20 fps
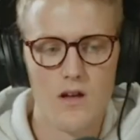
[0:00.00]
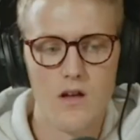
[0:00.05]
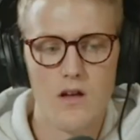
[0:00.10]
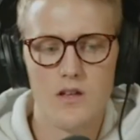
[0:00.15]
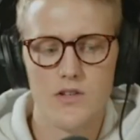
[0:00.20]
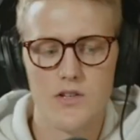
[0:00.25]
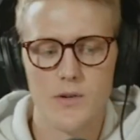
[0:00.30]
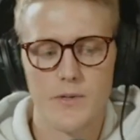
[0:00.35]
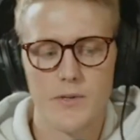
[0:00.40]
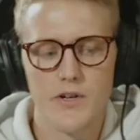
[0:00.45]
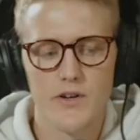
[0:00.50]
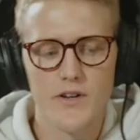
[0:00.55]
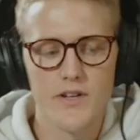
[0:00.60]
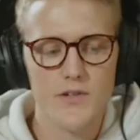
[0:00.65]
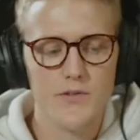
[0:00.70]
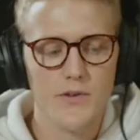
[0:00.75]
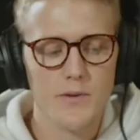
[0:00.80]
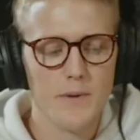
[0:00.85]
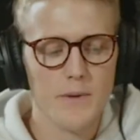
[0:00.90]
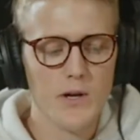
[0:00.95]
So I'm curious
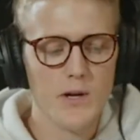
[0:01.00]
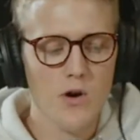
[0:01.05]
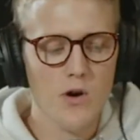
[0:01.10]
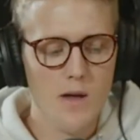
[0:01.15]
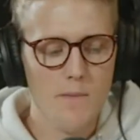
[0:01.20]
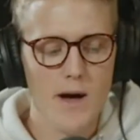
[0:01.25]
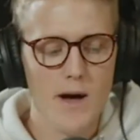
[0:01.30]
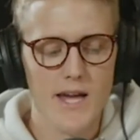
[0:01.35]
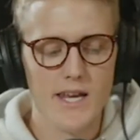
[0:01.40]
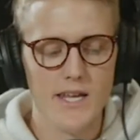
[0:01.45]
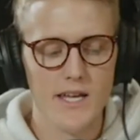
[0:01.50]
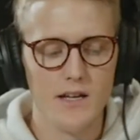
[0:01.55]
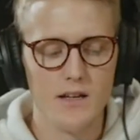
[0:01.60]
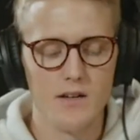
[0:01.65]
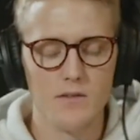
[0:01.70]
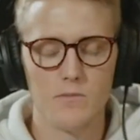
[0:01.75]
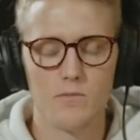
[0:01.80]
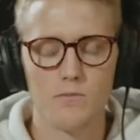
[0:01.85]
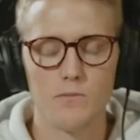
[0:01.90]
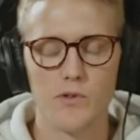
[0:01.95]
for Bitcoin mining,
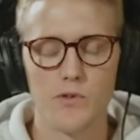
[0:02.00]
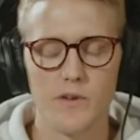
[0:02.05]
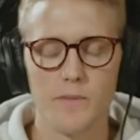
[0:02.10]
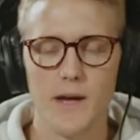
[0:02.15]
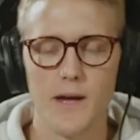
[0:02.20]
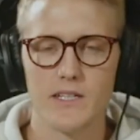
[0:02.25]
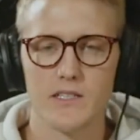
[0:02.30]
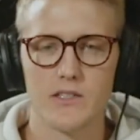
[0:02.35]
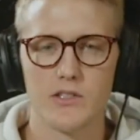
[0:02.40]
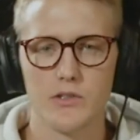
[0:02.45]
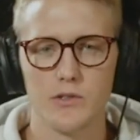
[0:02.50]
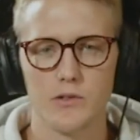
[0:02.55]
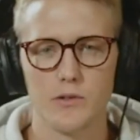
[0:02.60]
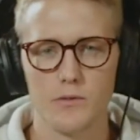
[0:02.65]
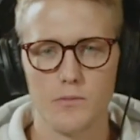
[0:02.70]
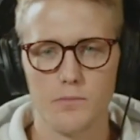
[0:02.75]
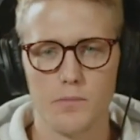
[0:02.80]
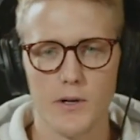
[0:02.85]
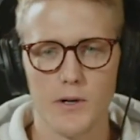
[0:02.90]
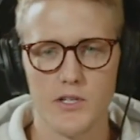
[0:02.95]
moving back
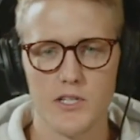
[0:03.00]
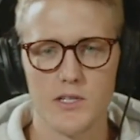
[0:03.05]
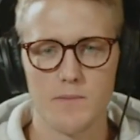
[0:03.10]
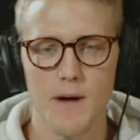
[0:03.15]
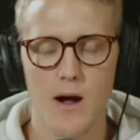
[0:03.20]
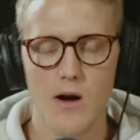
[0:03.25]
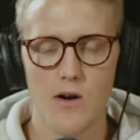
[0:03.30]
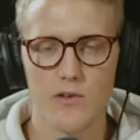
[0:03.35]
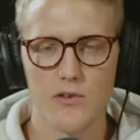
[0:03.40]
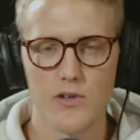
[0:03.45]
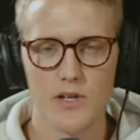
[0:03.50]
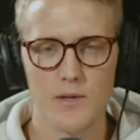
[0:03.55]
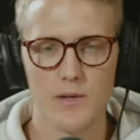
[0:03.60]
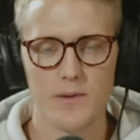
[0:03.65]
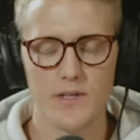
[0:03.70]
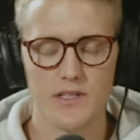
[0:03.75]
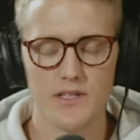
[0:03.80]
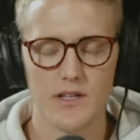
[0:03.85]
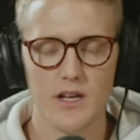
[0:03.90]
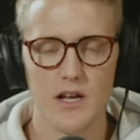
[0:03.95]
to purchase power
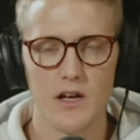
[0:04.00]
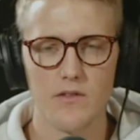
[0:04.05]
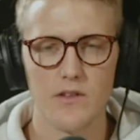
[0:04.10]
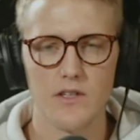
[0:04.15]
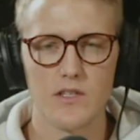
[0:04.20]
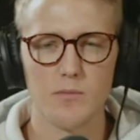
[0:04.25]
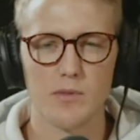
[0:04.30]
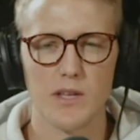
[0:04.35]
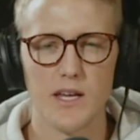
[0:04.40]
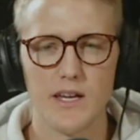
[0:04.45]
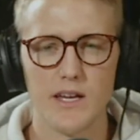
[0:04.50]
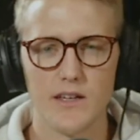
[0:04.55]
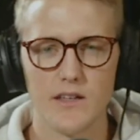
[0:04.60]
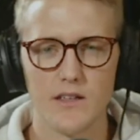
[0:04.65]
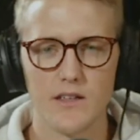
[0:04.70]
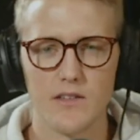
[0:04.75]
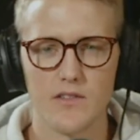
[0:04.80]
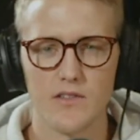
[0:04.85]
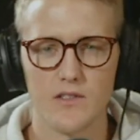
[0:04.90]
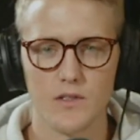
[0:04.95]
agreements and how these play
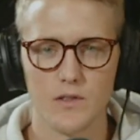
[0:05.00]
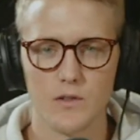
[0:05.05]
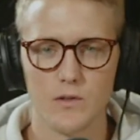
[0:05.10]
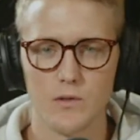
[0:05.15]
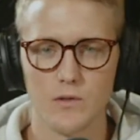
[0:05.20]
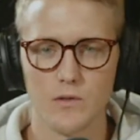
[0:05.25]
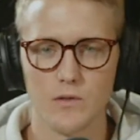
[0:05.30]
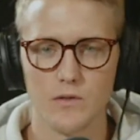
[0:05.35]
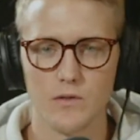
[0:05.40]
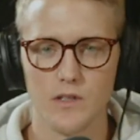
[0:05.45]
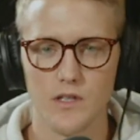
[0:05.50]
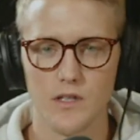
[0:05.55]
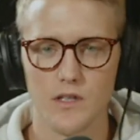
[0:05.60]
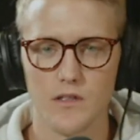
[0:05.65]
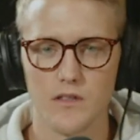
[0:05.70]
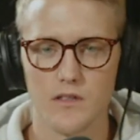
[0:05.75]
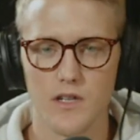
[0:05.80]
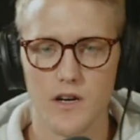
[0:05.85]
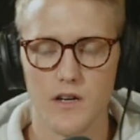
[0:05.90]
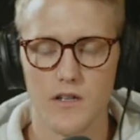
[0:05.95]
into the
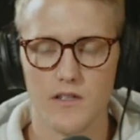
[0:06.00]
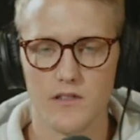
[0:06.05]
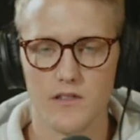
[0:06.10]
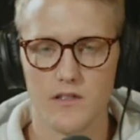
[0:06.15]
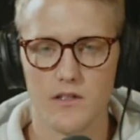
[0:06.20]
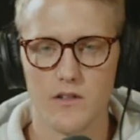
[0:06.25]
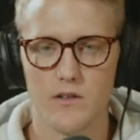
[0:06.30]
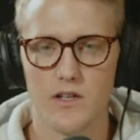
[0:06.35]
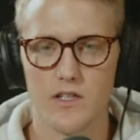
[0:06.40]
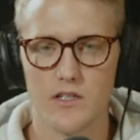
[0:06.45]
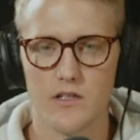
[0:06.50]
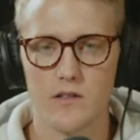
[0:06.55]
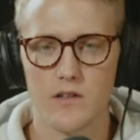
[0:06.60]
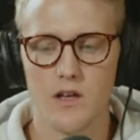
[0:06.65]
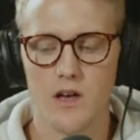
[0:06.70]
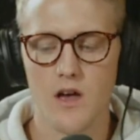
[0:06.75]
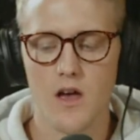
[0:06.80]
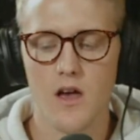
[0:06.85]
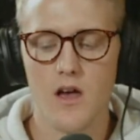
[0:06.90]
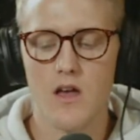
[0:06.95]
entire consideration.
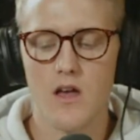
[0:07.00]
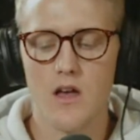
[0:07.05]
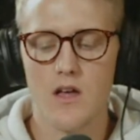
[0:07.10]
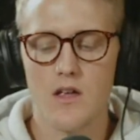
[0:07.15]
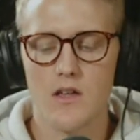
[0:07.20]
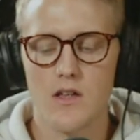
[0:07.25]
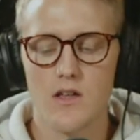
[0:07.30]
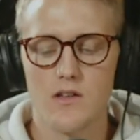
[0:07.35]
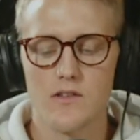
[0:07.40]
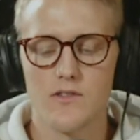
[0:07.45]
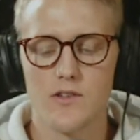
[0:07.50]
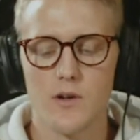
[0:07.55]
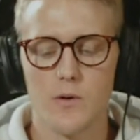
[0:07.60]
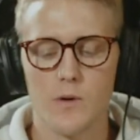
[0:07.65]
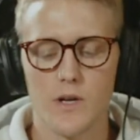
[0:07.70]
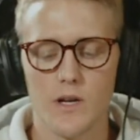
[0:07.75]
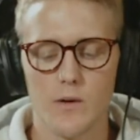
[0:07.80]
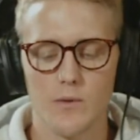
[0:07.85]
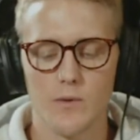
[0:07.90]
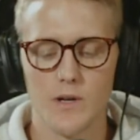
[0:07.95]
So
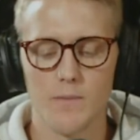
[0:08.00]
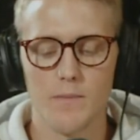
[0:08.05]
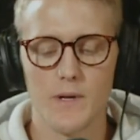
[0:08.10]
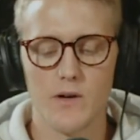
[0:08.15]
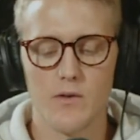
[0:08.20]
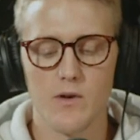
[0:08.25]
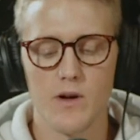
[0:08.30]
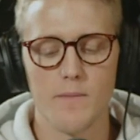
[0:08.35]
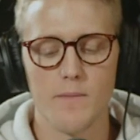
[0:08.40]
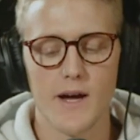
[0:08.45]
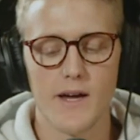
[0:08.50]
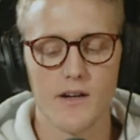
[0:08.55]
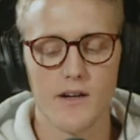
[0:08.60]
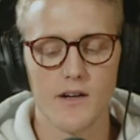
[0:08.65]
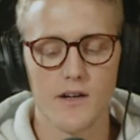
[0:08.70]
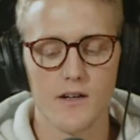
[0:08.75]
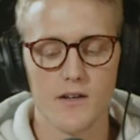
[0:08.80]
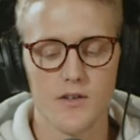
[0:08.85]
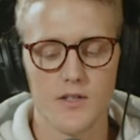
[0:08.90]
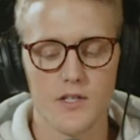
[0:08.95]
when when a Bitcoin
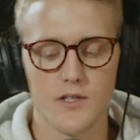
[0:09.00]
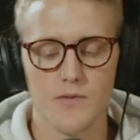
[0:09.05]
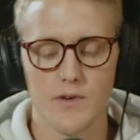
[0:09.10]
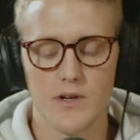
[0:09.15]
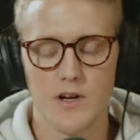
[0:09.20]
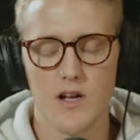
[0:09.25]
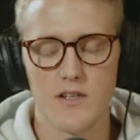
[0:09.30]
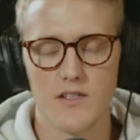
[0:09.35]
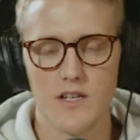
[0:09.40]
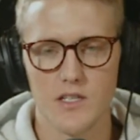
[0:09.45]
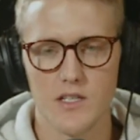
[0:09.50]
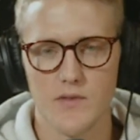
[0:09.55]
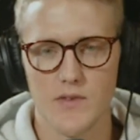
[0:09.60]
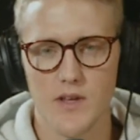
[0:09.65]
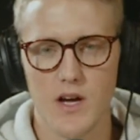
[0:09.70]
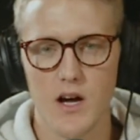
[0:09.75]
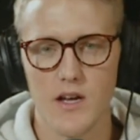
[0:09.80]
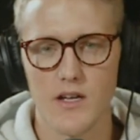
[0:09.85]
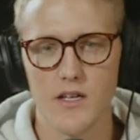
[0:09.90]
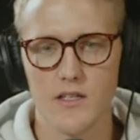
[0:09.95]
miner, just for context for the
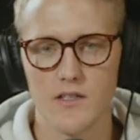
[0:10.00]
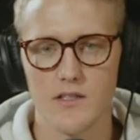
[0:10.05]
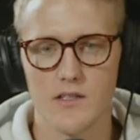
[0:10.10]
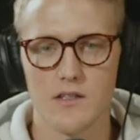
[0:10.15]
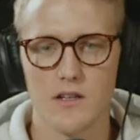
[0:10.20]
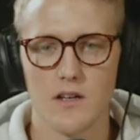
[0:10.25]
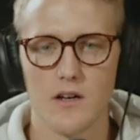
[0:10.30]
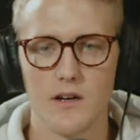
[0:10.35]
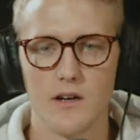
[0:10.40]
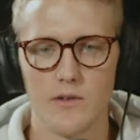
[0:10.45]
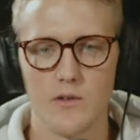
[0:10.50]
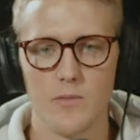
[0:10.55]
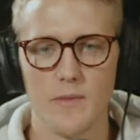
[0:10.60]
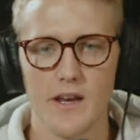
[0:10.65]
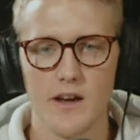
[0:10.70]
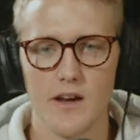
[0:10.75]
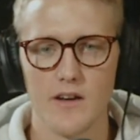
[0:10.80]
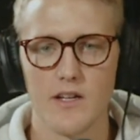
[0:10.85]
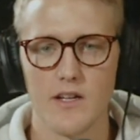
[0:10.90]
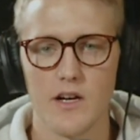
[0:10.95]
audience uh, who may
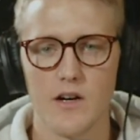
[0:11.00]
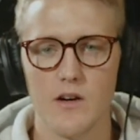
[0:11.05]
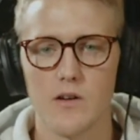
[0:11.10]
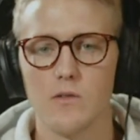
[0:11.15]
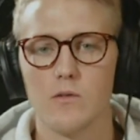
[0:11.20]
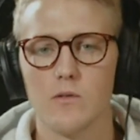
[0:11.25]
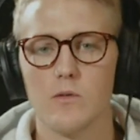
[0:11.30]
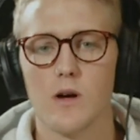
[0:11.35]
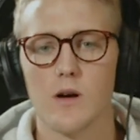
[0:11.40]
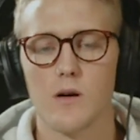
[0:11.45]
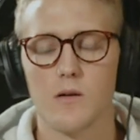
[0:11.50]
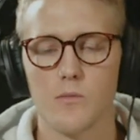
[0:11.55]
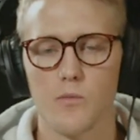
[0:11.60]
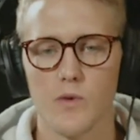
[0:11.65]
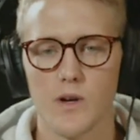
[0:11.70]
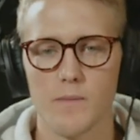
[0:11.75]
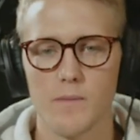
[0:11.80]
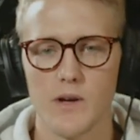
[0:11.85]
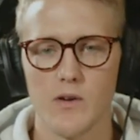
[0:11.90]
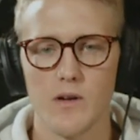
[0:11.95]
not know, uh, when
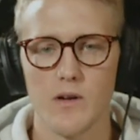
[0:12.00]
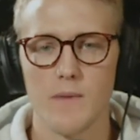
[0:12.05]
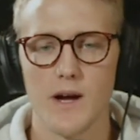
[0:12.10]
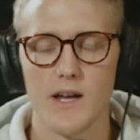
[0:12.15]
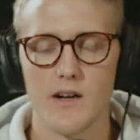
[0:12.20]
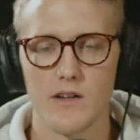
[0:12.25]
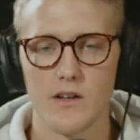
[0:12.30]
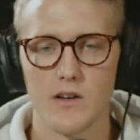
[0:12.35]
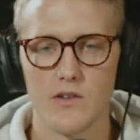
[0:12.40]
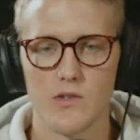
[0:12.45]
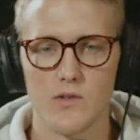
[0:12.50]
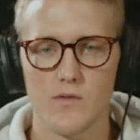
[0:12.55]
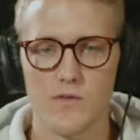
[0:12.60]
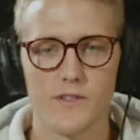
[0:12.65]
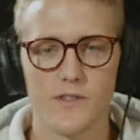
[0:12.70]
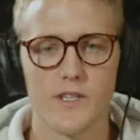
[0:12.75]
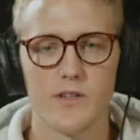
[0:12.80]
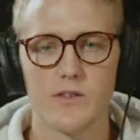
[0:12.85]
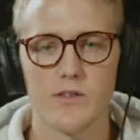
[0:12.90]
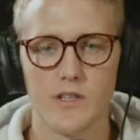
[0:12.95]
a Bitcoin miner goes to a
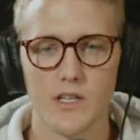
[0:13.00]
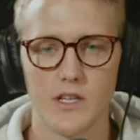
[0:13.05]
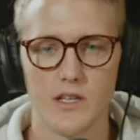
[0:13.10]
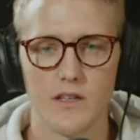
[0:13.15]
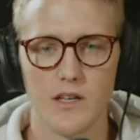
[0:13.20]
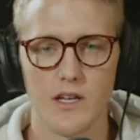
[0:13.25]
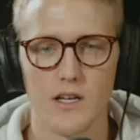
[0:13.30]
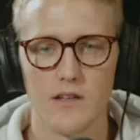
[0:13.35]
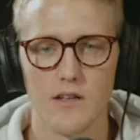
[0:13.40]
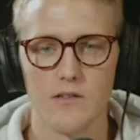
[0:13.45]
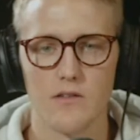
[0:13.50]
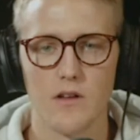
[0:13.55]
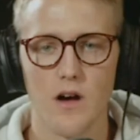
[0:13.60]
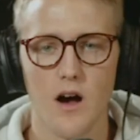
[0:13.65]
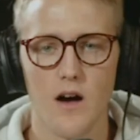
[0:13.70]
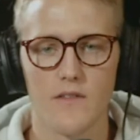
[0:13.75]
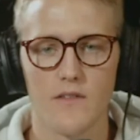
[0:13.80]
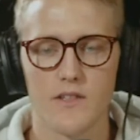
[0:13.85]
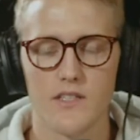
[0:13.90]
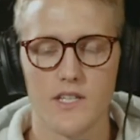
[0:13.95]
facility, they
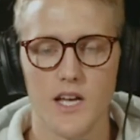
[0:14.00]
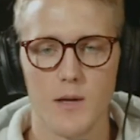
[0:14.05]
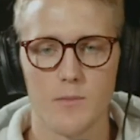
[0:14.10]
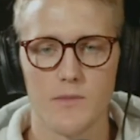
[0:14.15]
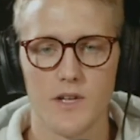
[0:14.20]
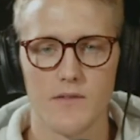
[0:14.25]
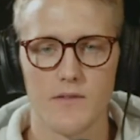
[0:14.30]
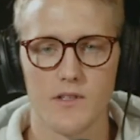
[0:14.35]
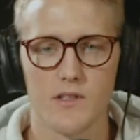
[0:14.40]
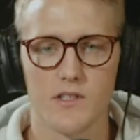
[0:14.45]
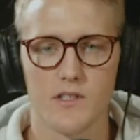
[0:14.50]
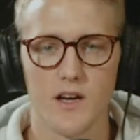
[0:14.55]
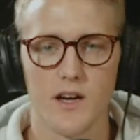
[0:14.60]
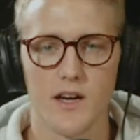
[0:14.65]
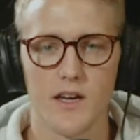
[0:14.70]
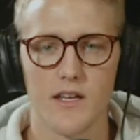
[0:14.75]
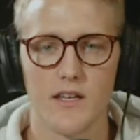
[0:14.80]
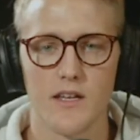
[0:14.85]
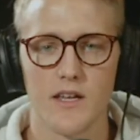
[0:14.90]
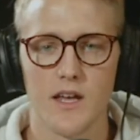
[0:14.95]
oftentimes have to
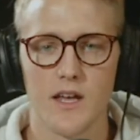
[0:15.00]
sign